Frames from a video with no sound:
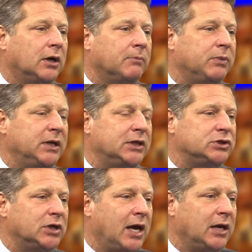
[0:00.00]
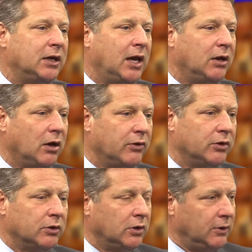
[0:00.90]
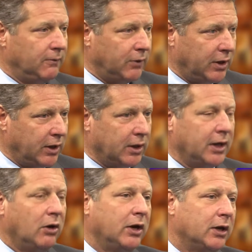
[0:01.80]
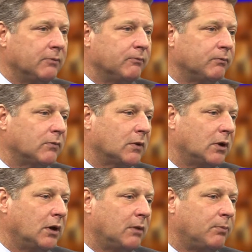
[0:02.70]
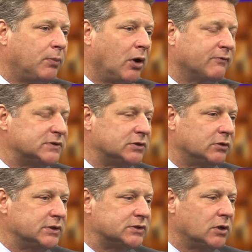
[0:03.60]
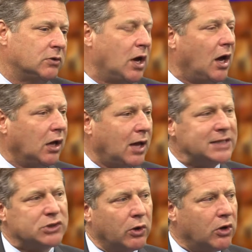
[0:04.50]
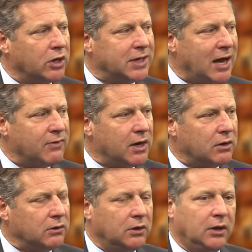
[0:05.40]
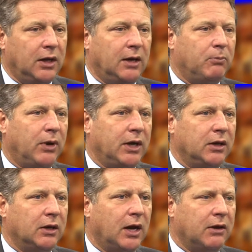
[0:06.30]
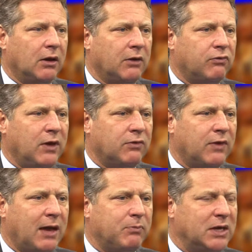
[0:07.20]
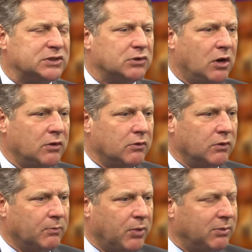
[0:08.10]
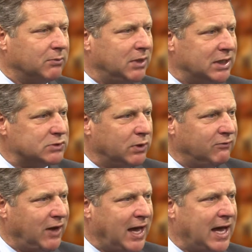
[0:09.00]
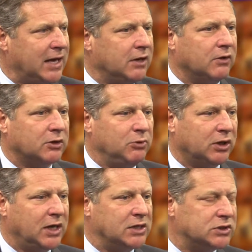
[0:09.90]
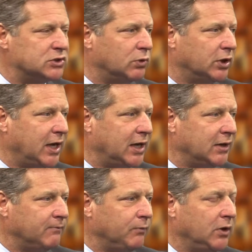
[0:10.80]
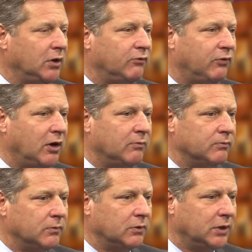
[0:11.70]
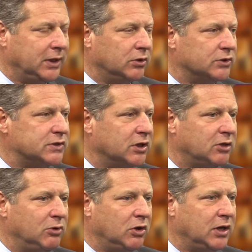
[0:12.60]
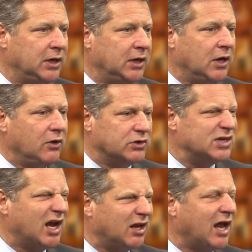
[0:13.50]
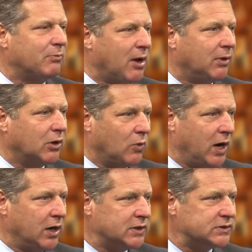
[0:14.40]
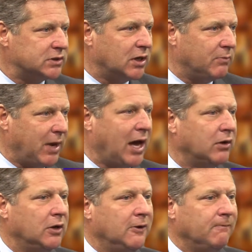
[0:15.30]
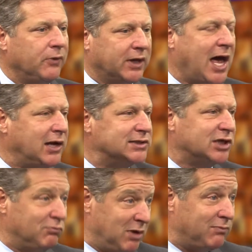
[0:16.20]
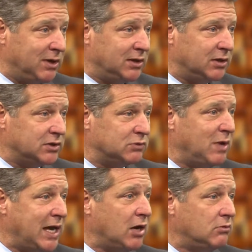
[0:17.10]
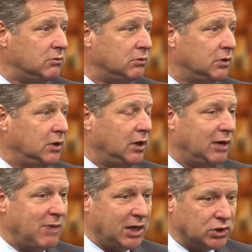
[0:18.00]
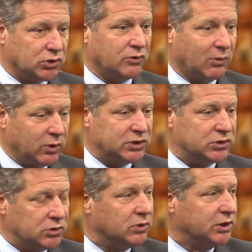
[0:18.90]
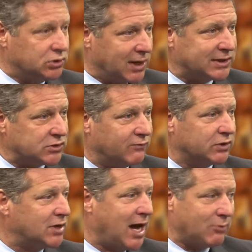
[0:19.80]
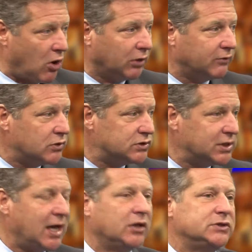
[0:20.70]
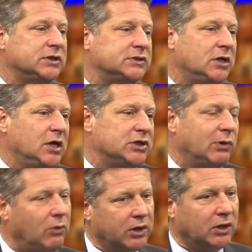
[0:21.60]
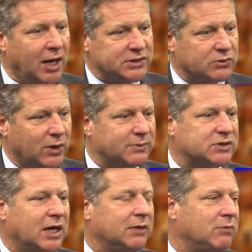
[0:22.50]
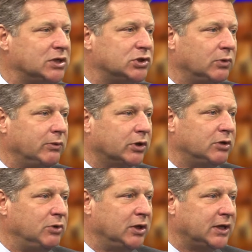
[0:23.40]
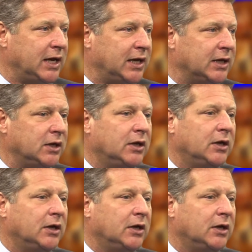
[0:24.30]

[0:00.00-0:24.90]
Beach, and other area park facilities. So a lot's going on down there, but I think that based on the public meetings we've had and the communications we're getting from leaders in the community, there's not a lot of public awareness about the county's commitment to Mayo and making sure that we do address over time all of those challenges. So we wanted to launch the website, make sure we were communicating